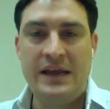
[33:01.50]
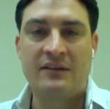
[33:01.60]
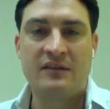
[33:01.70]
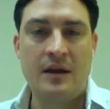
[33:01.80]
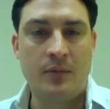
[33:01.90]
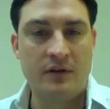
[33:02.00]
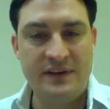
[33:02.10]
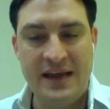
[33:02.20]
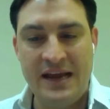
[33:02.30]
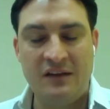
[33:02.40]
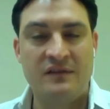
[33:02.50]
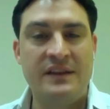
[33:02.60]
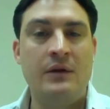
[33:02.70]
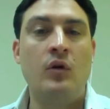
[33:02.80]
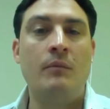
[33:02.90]
X number of days,
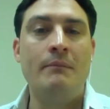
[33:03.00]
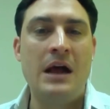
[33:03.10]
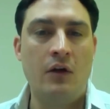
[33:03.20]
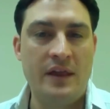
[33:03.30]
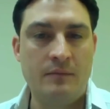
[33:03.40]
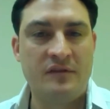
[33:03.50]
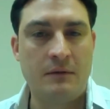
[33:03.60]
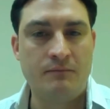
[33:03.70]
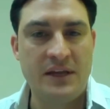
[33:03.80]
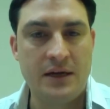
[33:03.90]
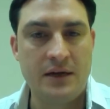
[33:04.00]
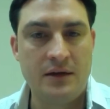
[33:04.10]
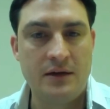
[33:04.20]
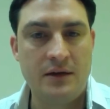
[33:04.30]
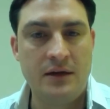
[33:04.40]
then we'll mail them something.
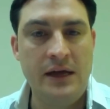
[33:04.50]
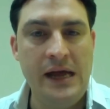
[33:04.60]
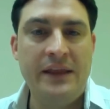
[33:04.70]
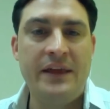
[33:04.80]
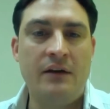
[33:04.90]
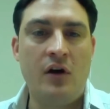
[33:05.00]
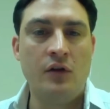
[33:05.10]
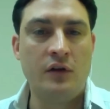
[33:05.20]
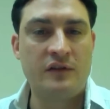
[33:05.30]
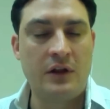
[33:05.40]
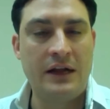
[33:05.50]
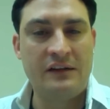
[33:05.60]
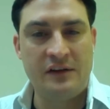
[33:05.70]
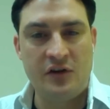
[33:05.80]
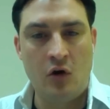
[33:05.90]
Yep. And then of all those
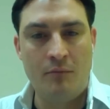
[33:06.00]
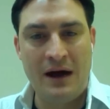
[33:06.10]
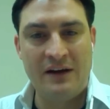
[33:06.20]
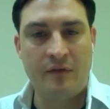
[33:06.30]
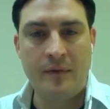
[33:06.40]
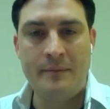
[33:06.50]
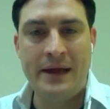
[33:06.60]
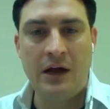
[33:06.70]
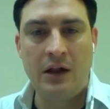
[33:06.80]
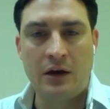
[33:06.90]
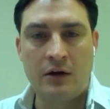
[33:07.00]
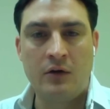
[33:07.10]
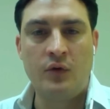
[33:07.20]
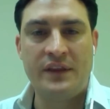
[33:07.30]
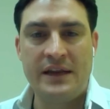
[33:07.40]
clients that don't buy from the mailer
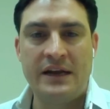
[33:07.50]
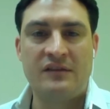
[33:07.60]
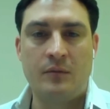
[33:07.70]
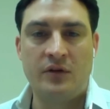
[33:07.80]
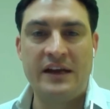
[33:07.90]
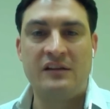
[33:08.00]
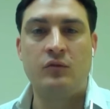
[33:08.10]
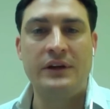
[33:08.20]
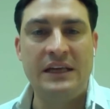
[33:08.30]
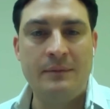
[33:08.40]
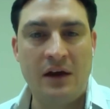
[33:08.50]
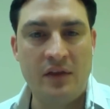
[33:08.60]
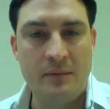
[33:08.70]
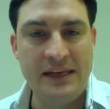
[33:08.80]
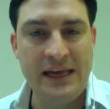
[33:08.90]
within X number of days, we'll email
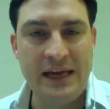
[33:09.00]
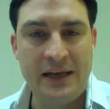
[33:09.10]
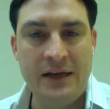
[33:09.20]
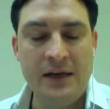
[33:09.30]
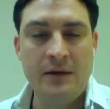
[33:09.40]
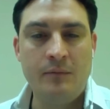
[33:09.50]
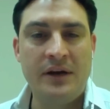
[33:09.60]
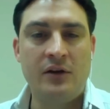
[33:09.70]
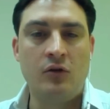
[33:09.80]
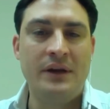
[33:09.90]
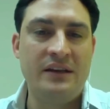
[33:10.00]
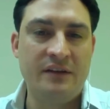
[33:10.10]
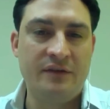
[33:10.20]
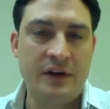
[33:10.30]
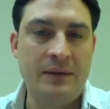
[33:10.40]
them again, but it'll be a
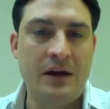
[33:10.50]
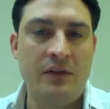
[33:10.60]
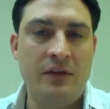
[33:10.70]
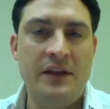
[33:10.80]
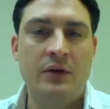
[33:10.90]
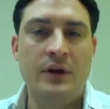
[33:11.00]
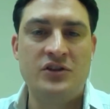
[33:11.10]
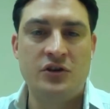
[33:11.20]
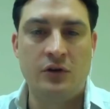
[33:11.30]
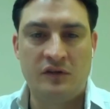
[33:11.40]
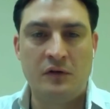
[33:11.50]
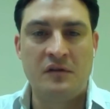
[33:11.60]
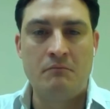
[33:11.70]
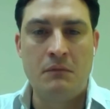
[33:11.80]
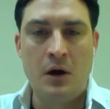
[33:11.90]
different email than the original. So it's
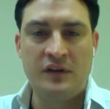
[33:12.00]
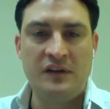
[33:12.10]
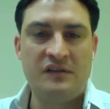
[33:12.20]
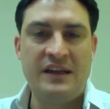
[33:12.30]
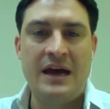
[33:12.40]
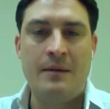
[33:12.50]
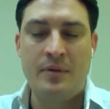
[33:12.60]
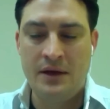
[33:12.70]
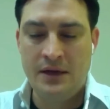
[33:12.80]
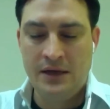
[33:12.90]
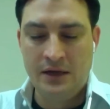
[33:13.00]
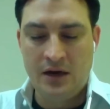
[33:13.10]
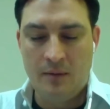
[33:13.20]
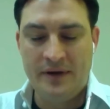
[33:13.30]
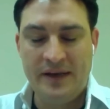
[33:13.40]
a multi-step
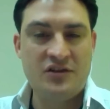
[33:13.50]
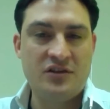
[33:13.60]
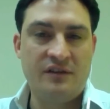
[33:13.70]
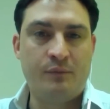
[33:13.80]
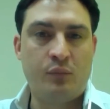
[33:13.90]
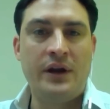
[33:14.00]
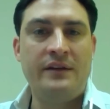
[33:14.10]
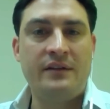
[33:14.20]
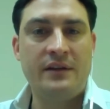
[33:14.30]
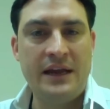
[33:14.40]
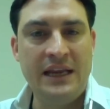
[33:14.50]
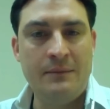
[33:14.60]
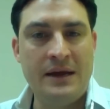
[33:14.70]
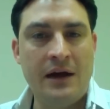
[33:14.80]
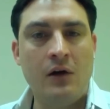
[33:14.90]
combination of print and
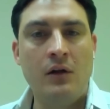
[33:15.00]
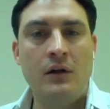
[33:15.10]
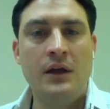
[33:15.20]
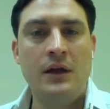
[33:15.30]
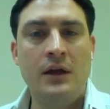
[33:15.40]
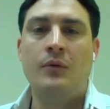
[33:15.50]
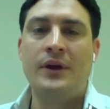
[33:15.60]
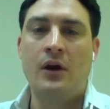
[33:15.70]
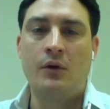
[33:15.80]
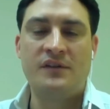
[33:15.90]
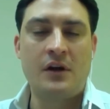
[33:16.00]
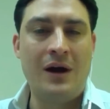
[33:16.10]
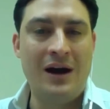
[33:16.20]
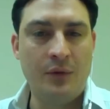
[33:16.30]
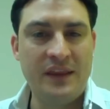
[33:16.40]
email, but we always go
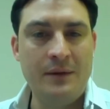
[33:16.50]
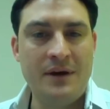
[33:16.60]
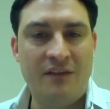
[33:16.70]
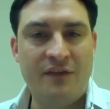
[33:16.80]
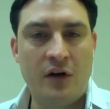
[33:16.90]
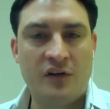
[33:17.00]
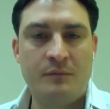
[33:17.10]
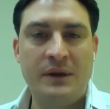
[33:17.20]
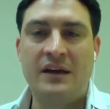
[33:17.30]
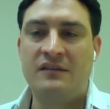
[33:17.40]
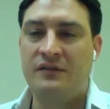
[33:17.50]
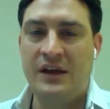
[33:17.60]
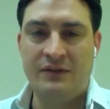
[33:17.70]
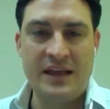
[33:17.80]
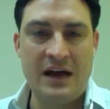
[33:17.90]
out with email first, because if
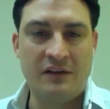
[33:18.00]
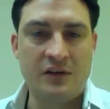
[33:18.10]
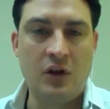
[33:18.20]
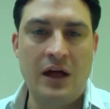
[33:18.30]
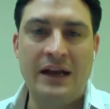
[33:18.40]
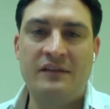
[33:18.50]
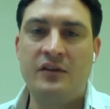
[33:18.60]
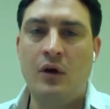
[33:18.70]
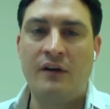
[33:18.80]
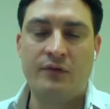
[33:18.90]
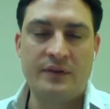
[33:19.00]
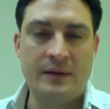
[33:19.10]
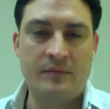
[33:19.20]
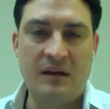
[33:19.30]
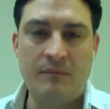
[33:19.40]
you have 1,000 clients and you offer
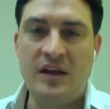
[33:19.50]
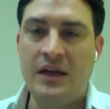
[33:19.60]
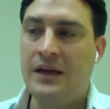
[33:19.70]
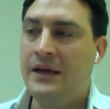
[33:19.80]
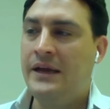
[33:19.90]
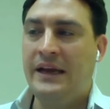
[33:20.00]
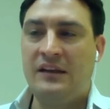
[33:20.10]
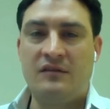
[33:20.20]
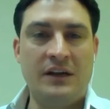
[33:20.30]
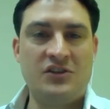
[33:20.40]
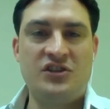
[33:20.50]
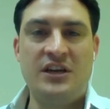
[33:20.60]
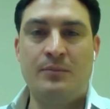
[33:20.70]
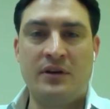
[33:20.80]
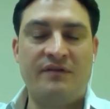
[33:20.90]
them something, it's much
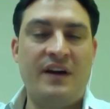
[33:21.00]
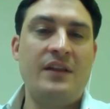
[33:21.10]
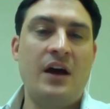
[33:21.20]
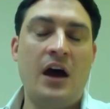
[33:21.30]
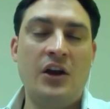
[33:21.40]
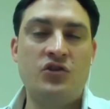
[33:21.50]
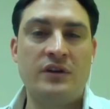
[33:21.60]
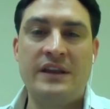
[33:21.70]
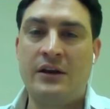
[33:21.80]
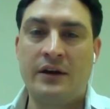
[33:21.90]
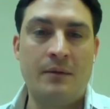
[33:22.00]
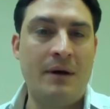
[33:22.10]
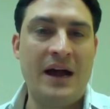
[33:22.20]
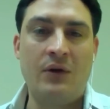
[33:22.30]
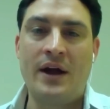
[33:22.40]
cheaper to find the 100 that are going to
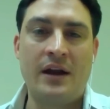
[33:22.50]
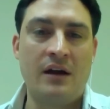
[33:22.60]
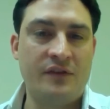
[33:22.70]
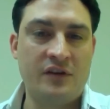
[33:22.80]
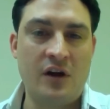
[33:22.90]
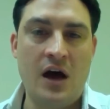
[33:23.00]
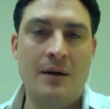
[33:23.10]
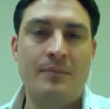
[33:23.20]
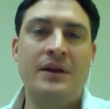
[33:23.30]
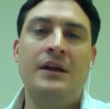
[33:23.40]
buy right off the top